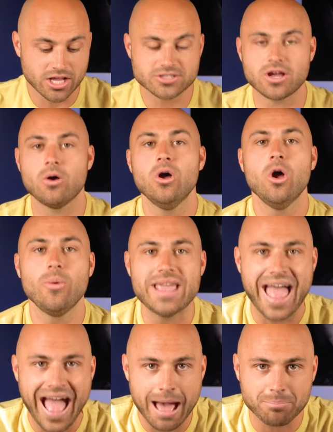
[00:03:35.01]
So we
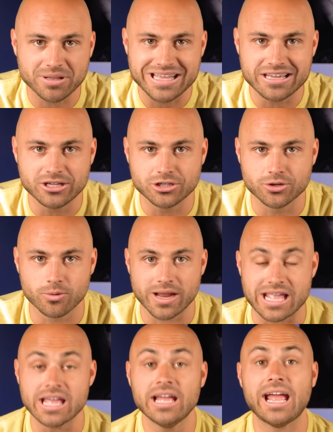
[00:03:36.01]
happily agree.